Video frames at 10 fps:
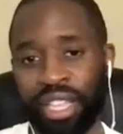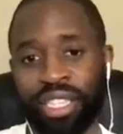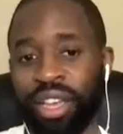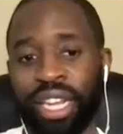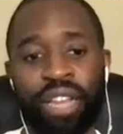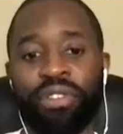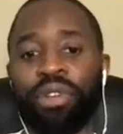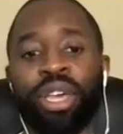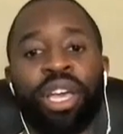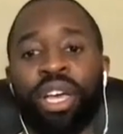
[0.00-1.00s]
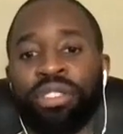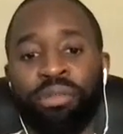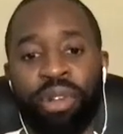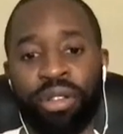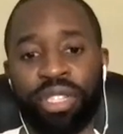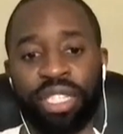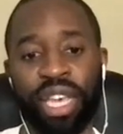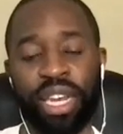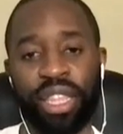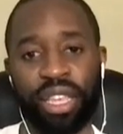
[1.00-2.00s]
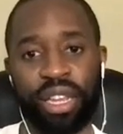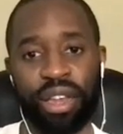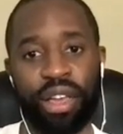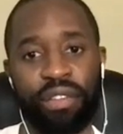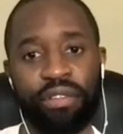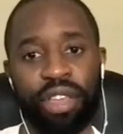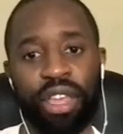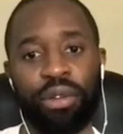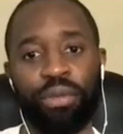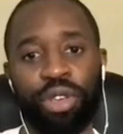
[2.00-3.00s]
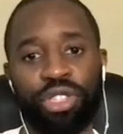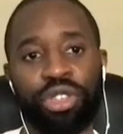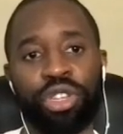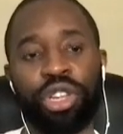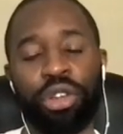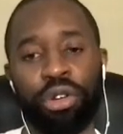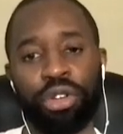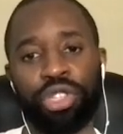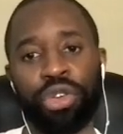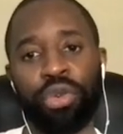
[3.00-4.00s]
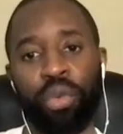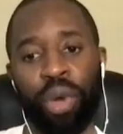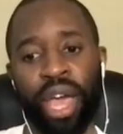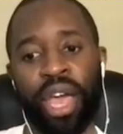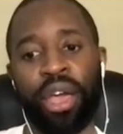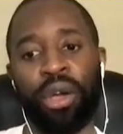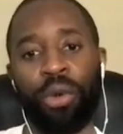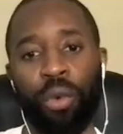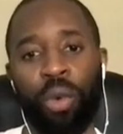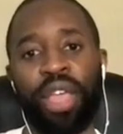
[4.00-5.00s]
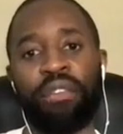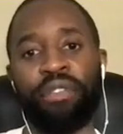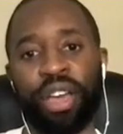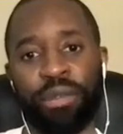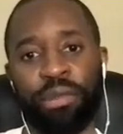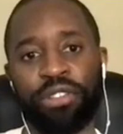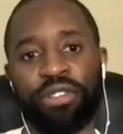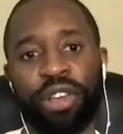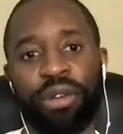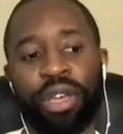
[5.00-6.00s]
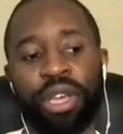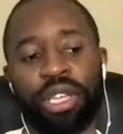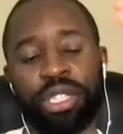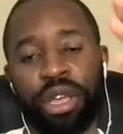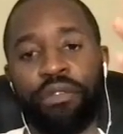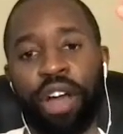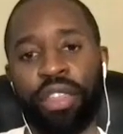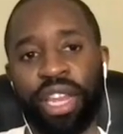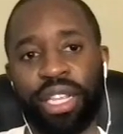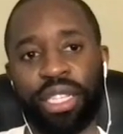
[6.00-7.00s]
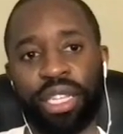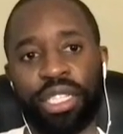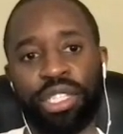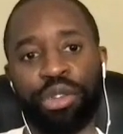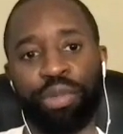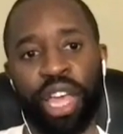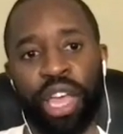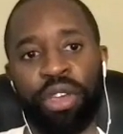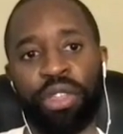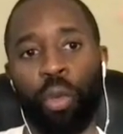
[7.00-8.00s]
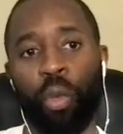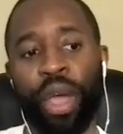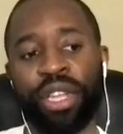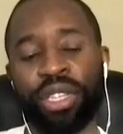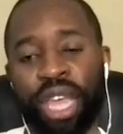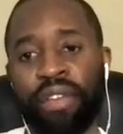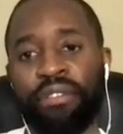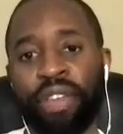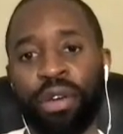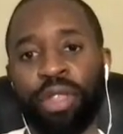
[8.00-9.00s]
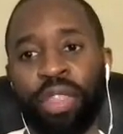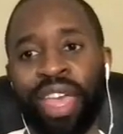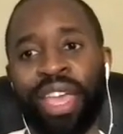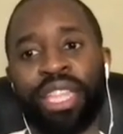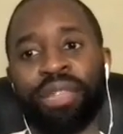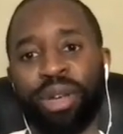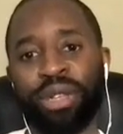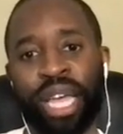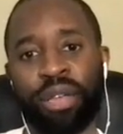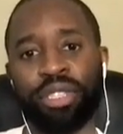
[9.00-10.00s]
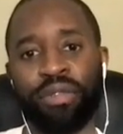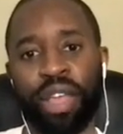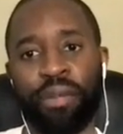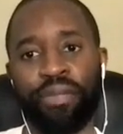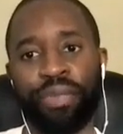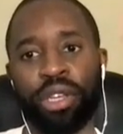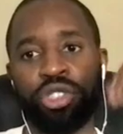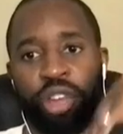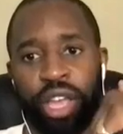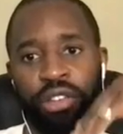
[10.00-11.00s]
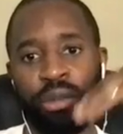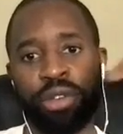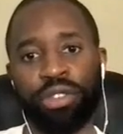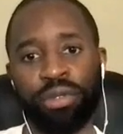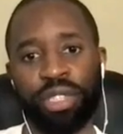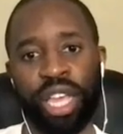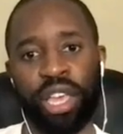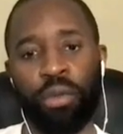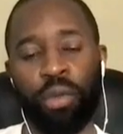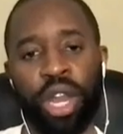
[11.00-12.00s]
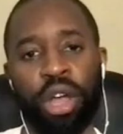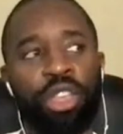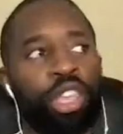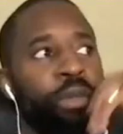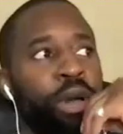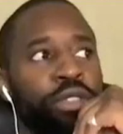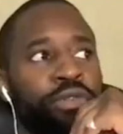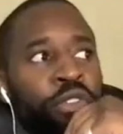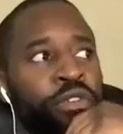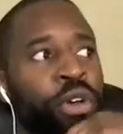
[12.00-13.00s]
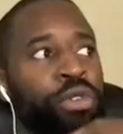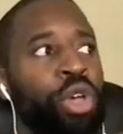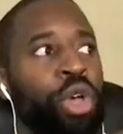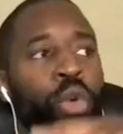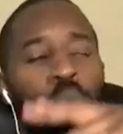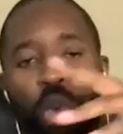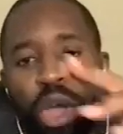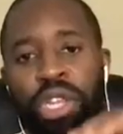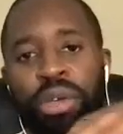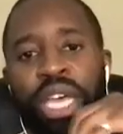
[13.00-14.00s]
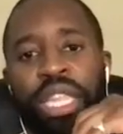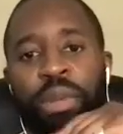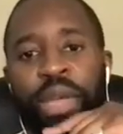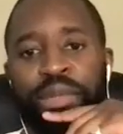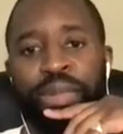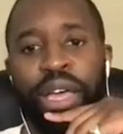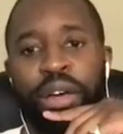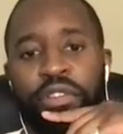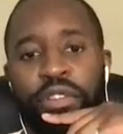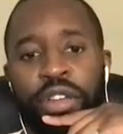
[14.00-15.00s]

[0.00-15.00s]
this idea of cookie cutter approaches to anything in life. We should look to where we find the most flow. So I invite the listeners to play with when do they feel that they get the most out of it? Track your emotional state. When are you most fulfilled? When do you get the biggest payoff?